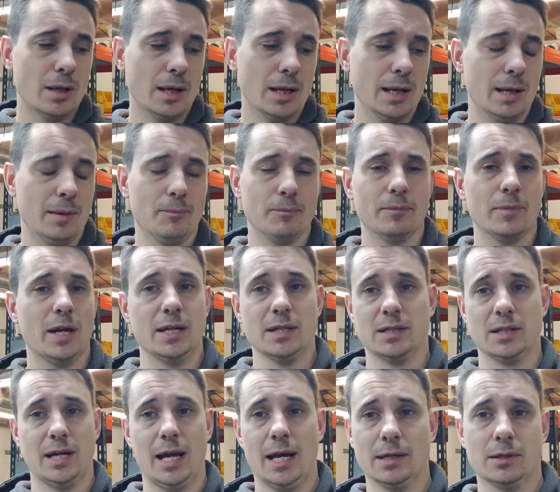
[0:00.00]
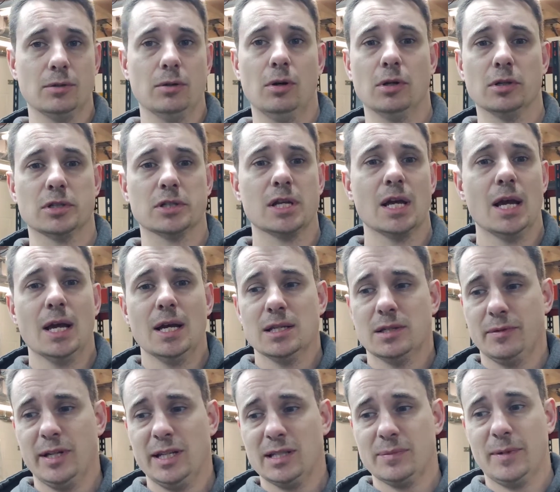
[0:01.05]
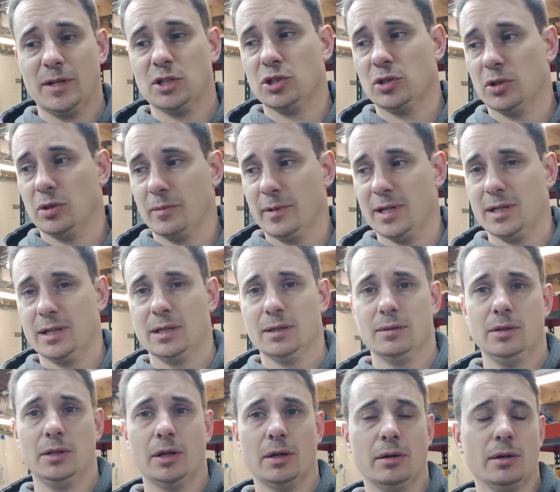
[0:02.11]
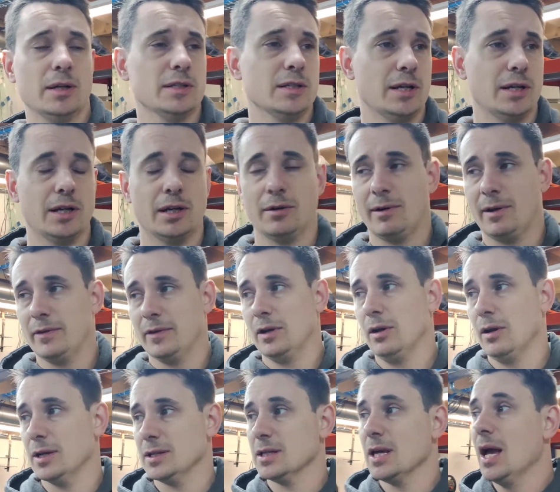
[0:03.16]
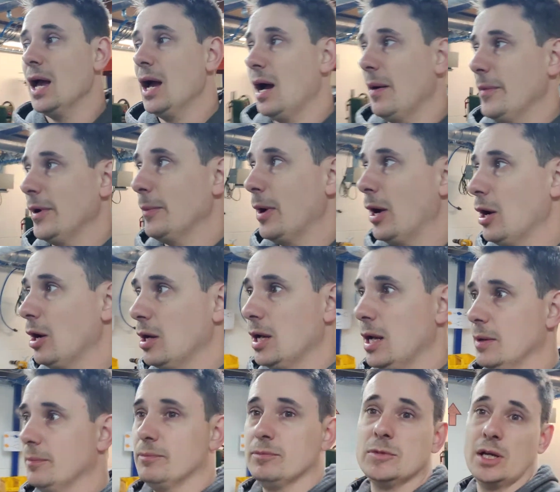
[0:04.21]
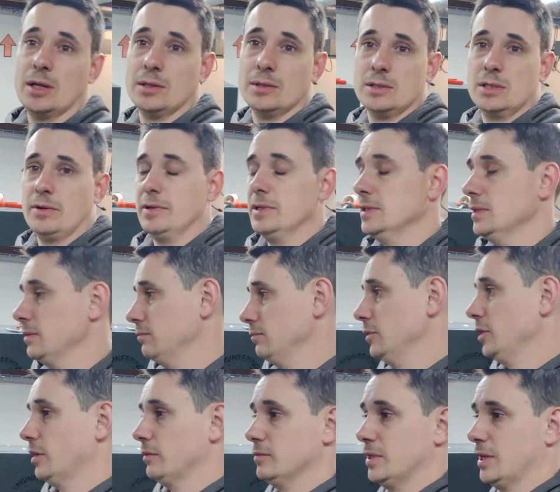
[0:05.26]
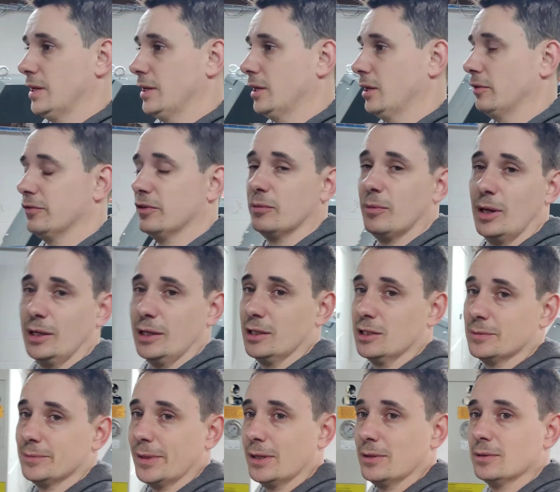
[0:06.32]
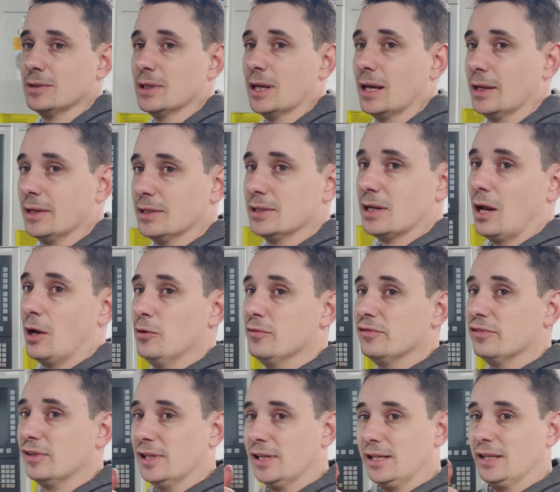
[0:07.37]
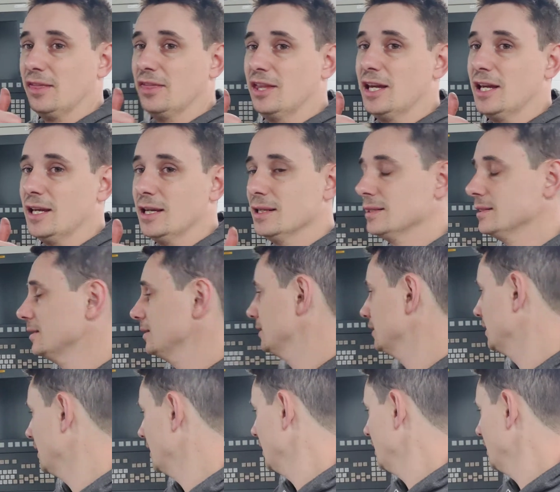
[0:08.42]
and it's going to add cost. So we need to make sure that we're, you know, like turning around the lights. I mean, I'm turning over the money, I suppose, and hopefully this